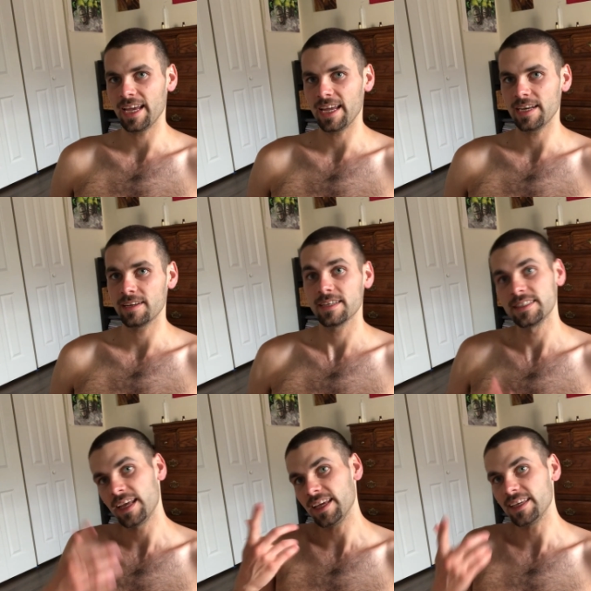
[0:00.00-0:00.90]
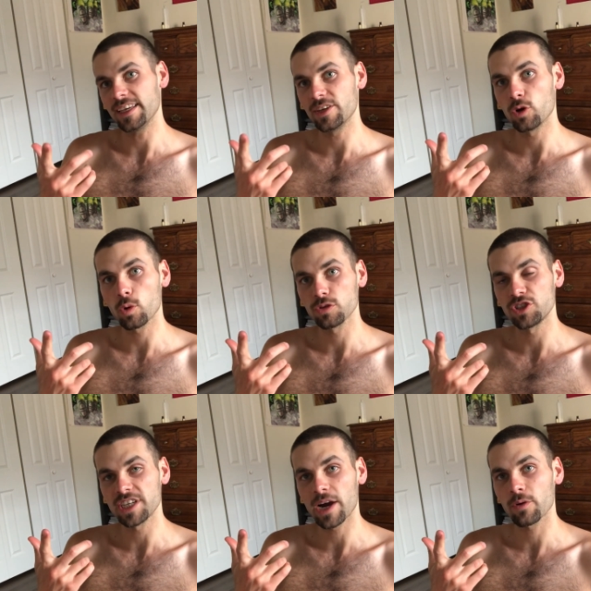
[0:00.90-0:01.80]
and taking a cold
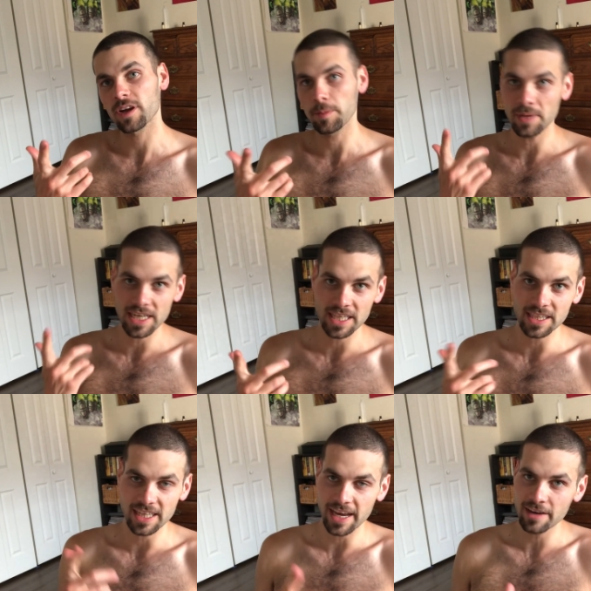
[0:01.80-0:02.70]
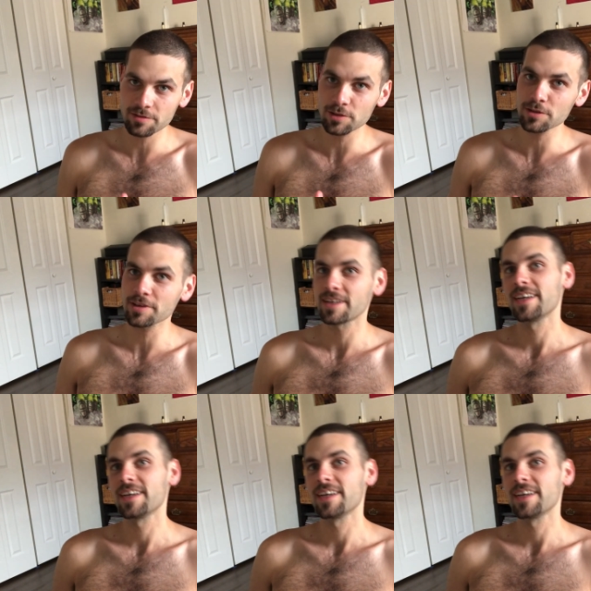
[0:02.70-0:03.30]
shower immediately after.